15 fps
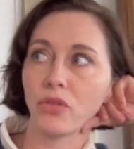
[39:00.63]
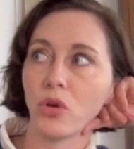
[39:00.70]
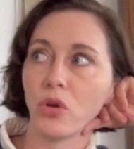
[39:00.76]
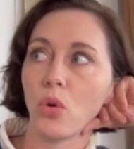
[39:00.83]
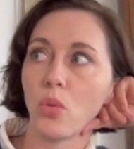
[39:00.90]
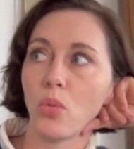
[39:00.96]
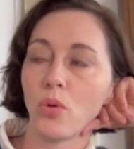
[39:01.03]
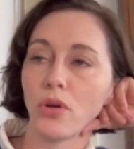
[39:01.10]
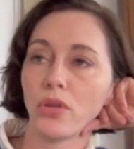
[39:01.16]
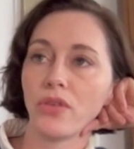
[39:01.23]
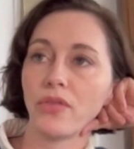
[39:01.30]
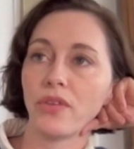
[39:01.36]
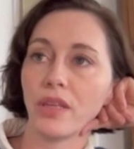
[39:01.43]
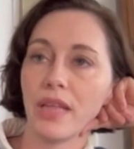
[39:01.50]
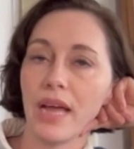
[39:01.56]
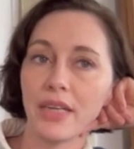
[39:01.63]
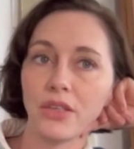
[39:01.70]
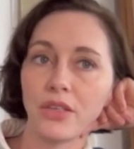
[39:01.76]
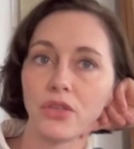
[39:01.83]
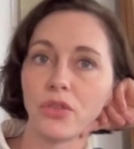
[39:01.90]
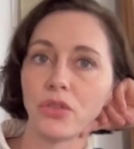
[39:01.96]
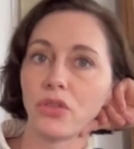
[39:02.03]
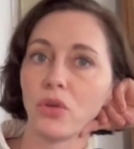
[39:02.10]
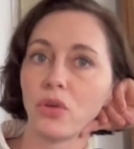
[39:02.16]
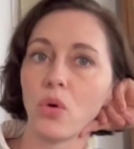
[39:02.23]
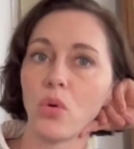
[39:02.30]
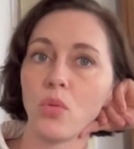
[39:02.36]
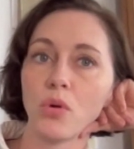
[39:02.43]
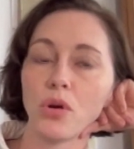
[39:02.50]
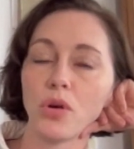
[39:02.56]
whole world of collectors. There's a
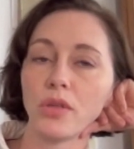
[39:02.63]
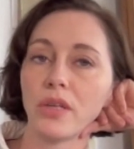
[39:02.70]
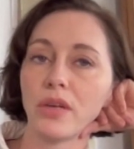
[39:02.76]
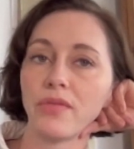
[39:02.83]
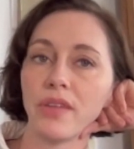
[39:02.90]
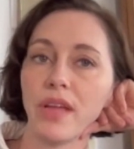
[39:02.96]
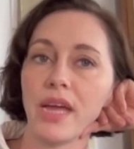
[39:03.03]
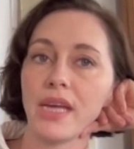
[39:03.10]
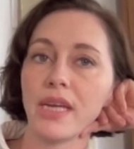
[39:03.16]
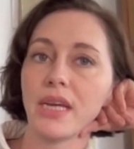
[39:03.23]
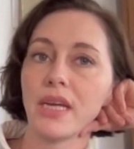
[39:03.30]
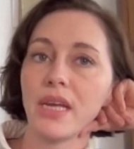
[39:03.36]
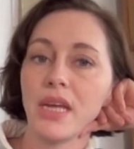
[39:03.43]
whole world of like.